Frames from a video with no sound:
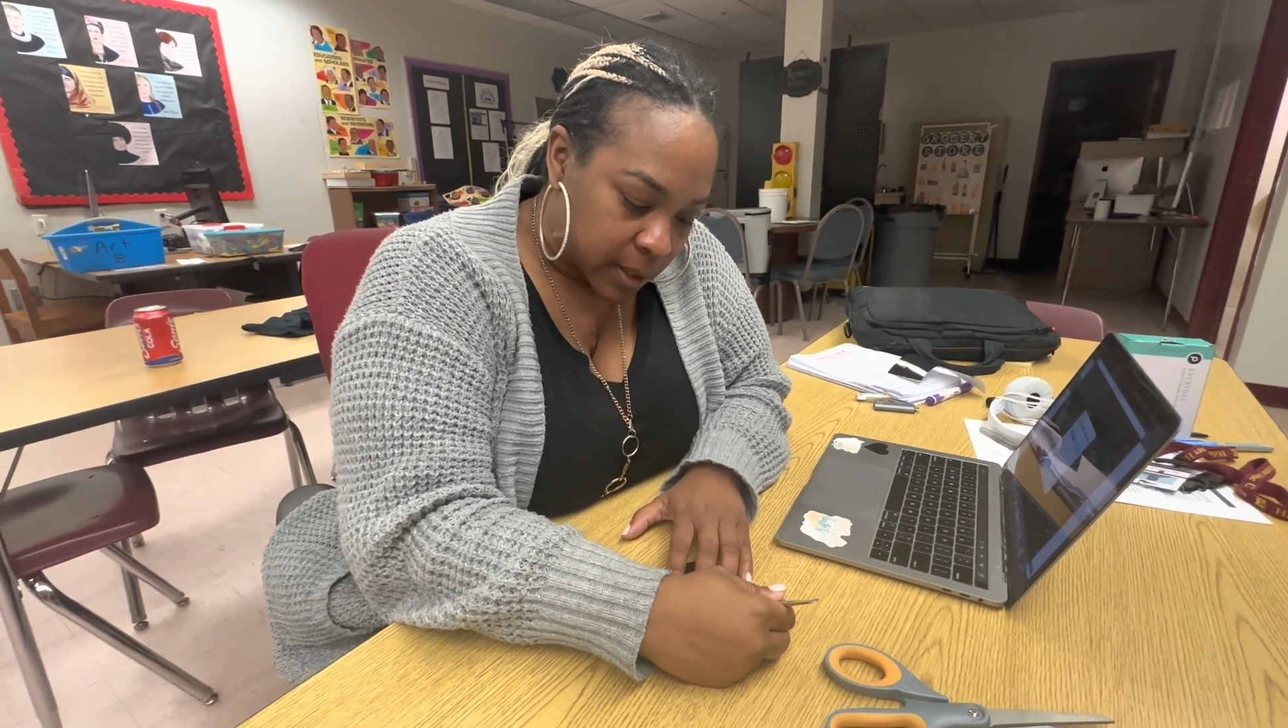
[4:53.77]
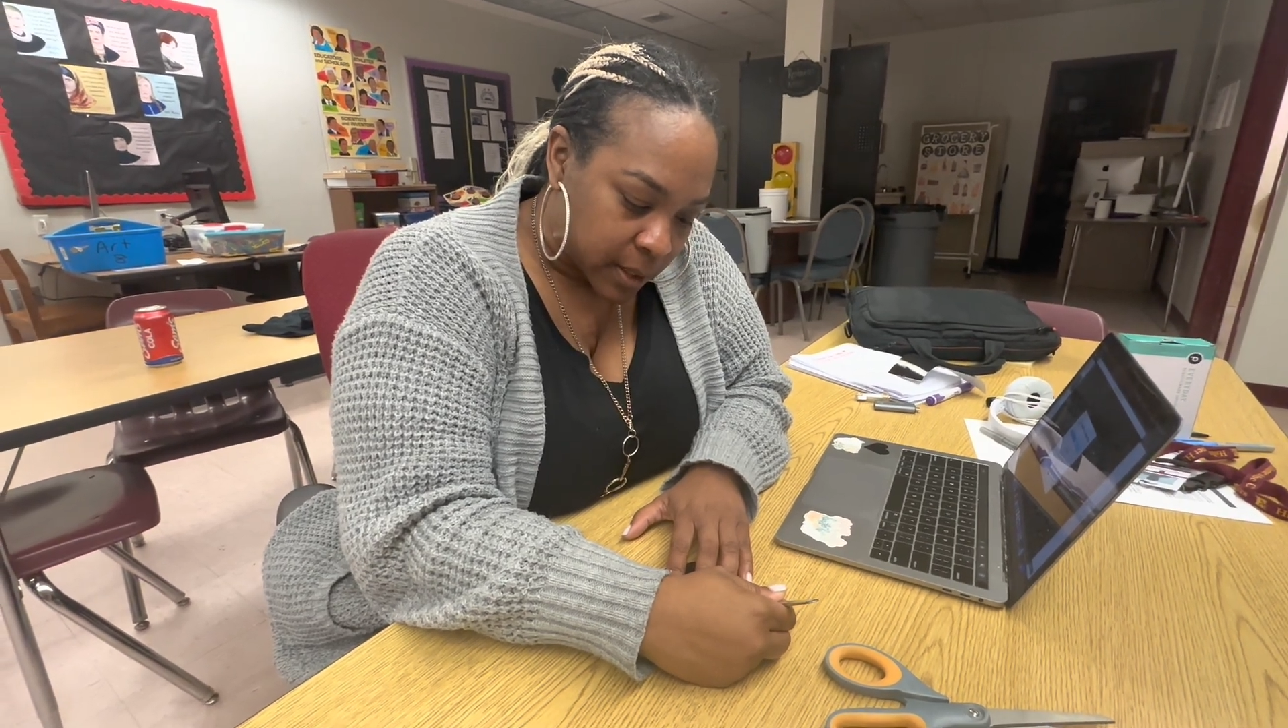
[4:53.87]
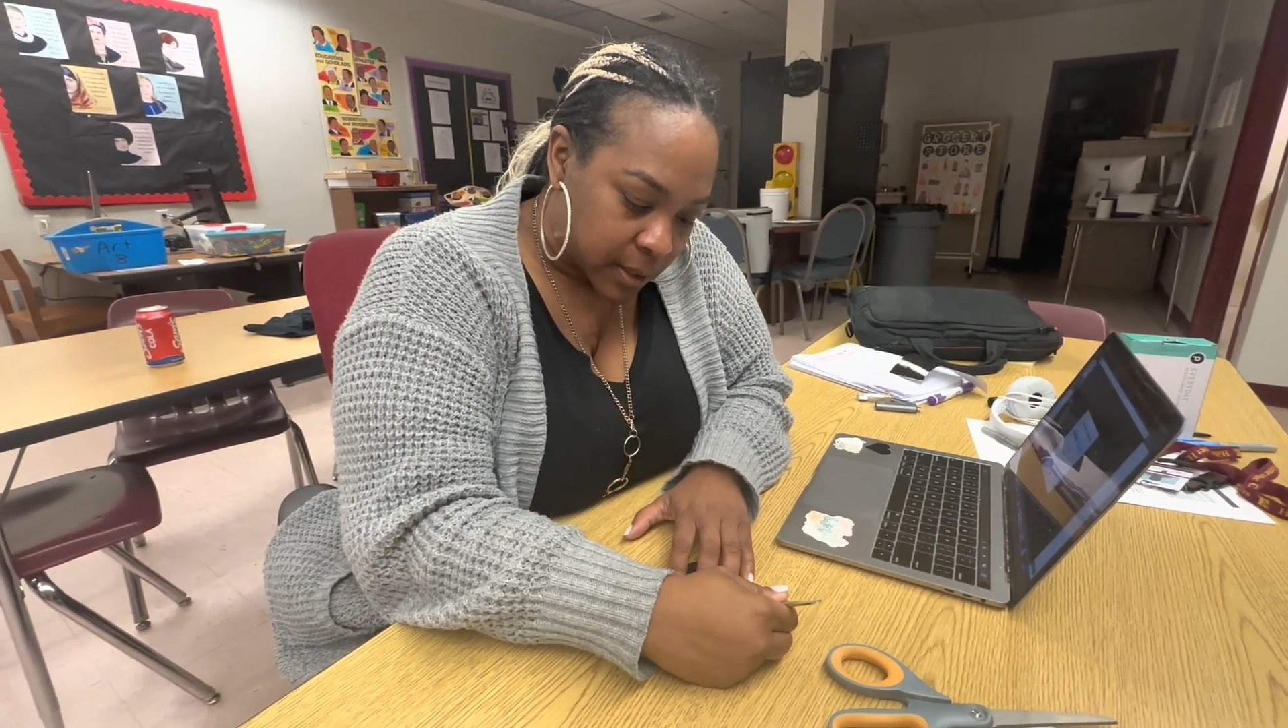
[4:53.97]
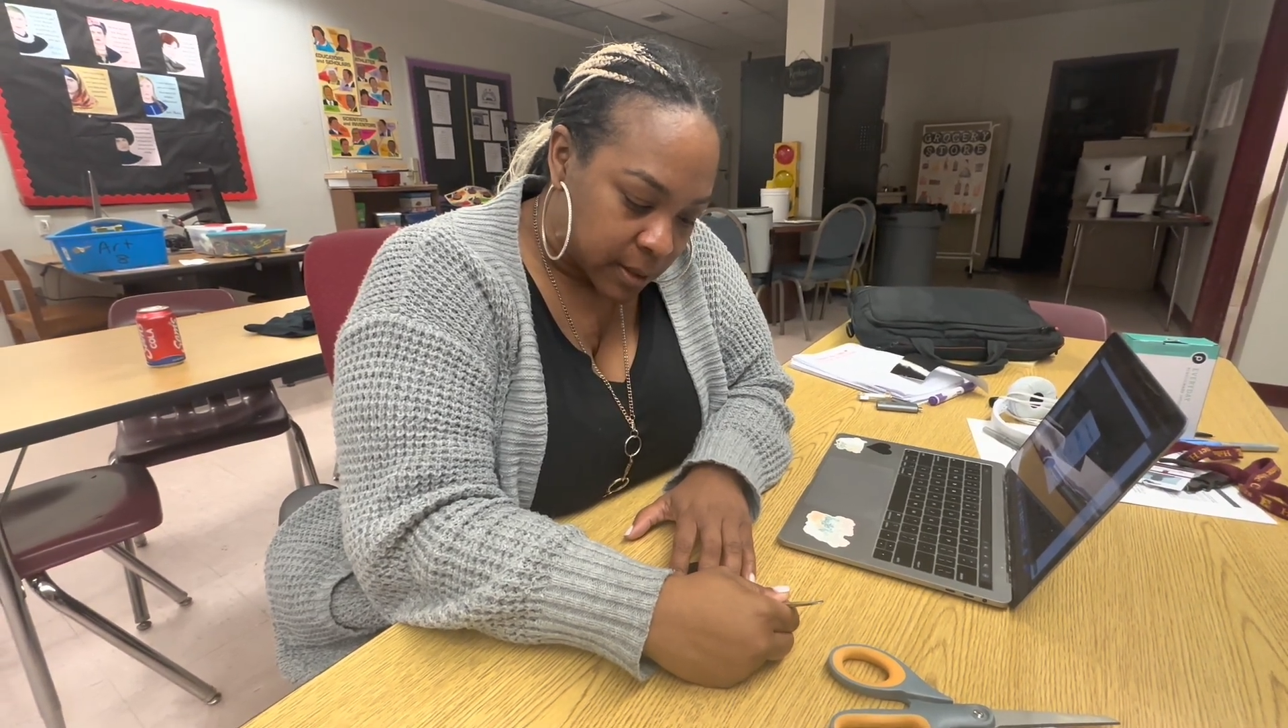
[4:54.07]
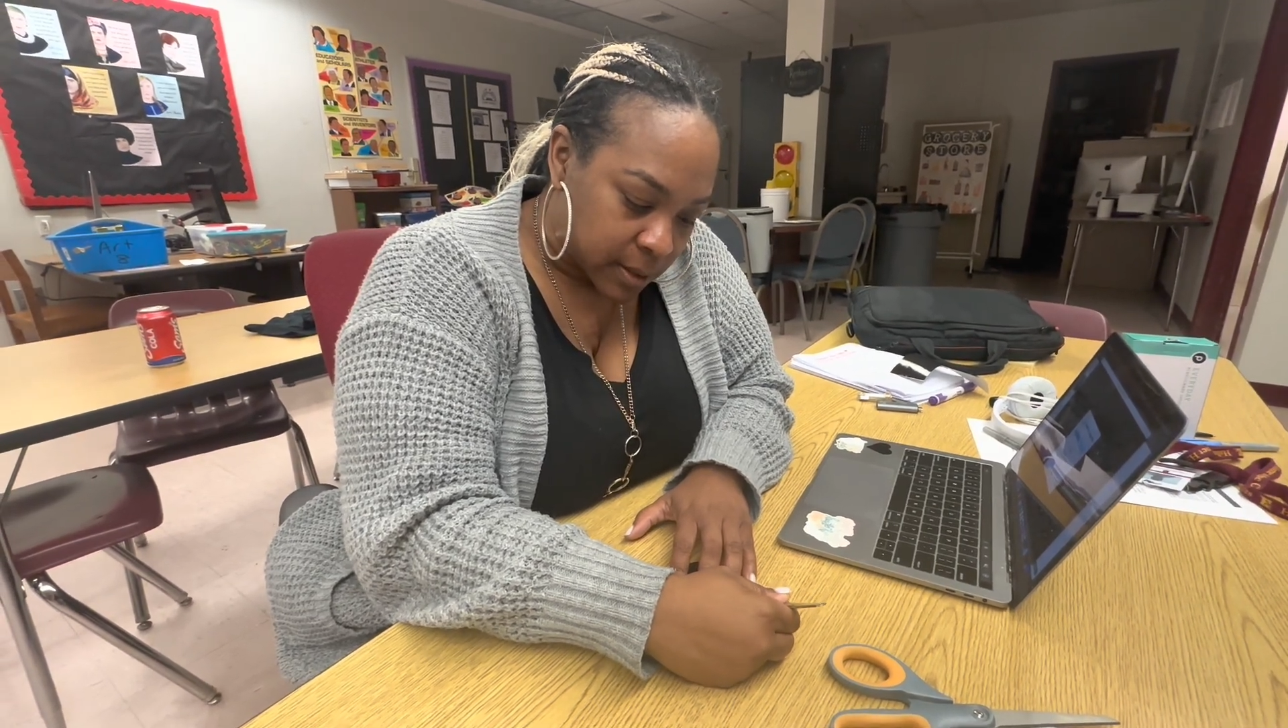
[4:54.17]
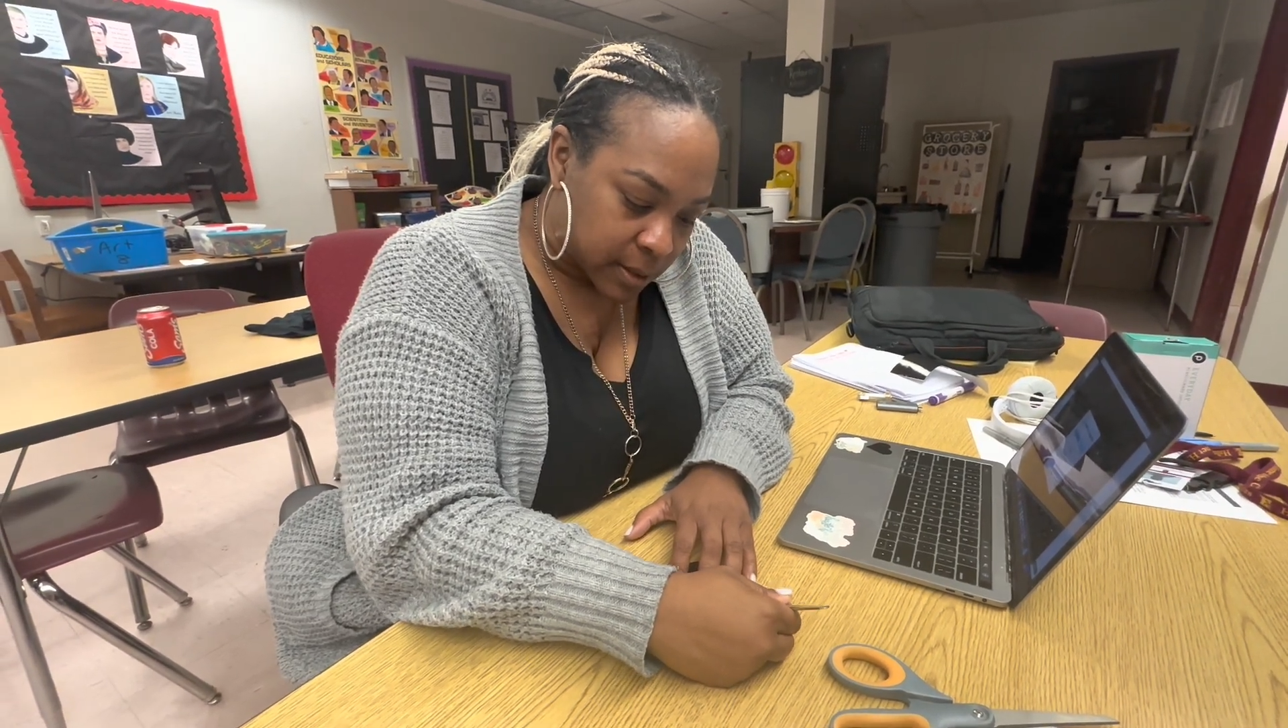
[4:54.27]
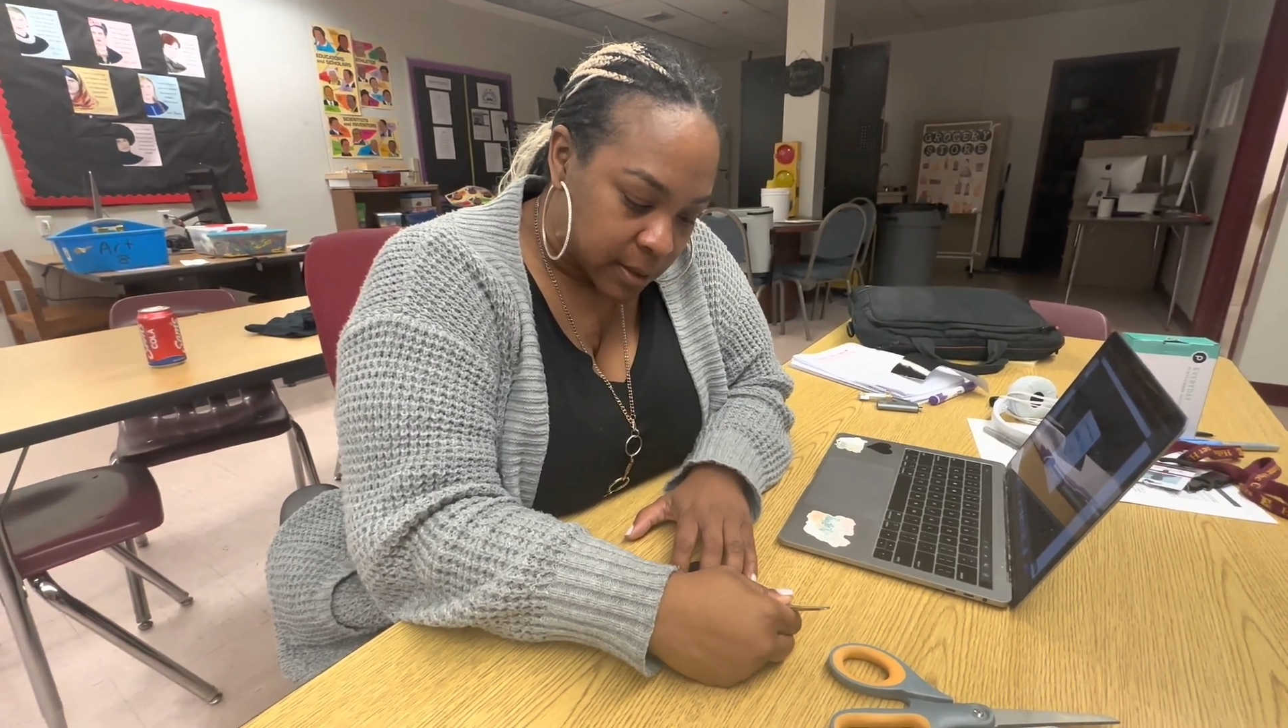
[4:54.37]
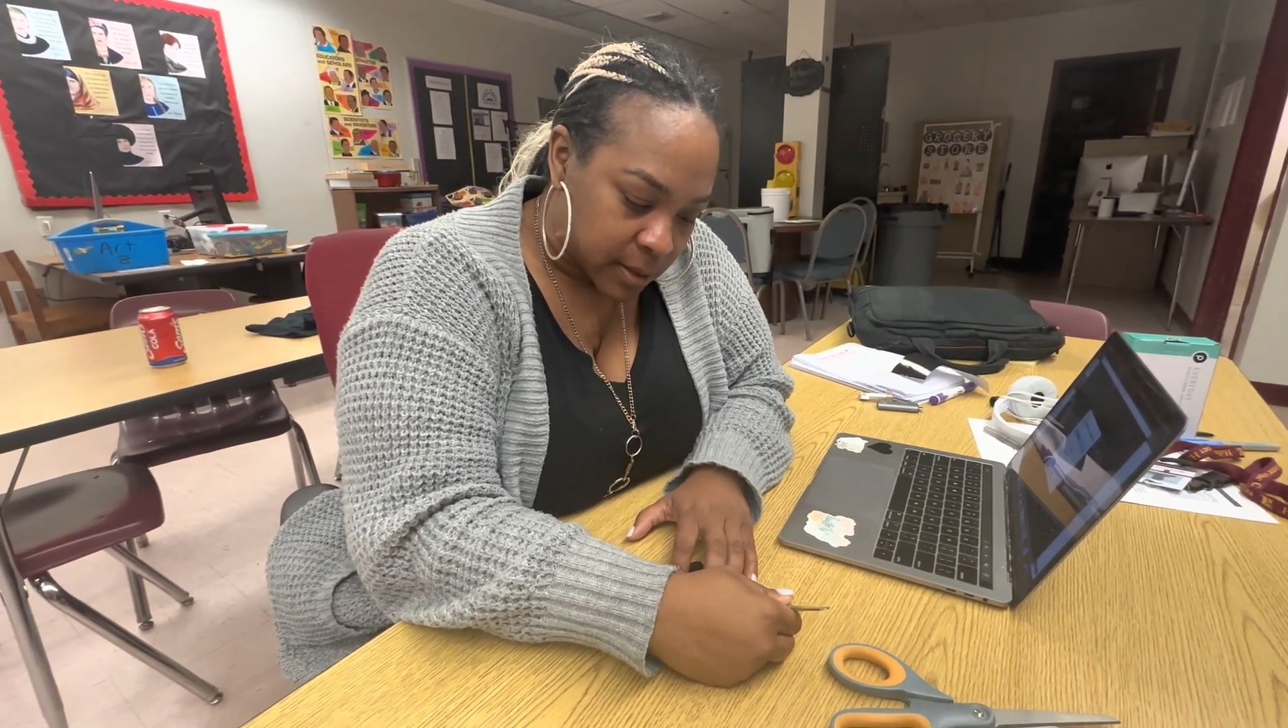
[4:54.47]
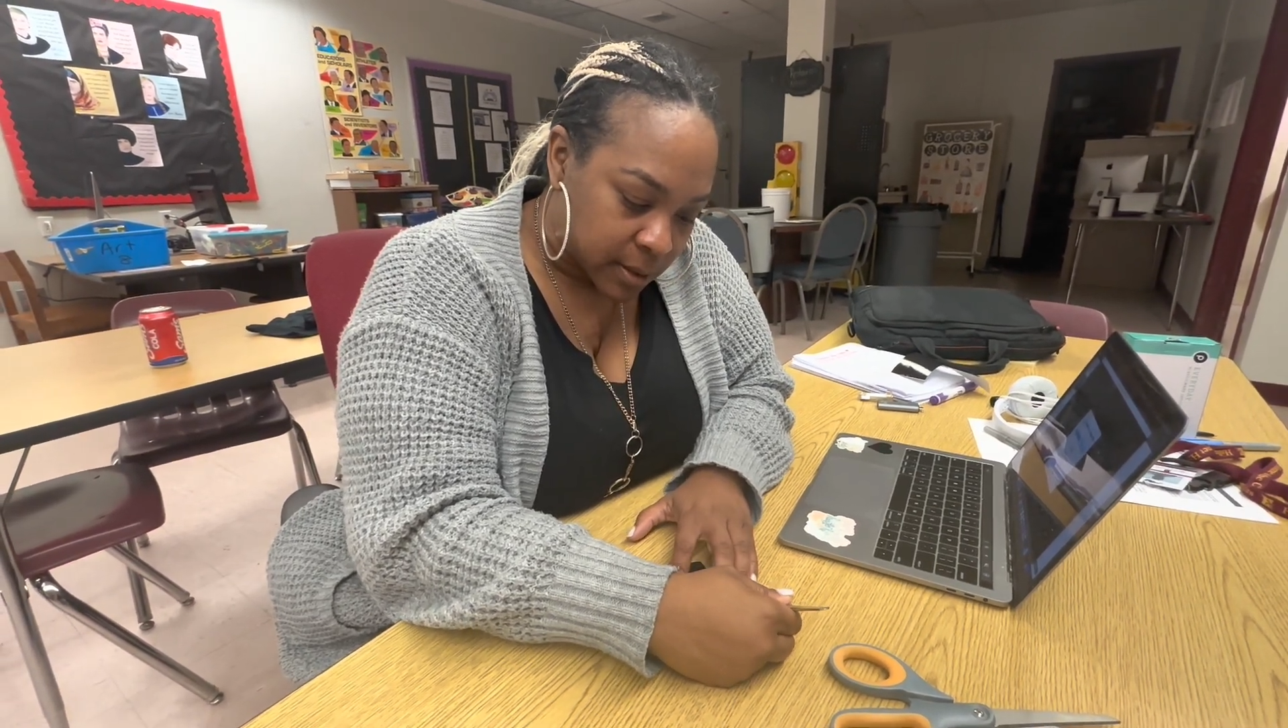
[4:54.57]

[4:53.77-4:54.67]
this.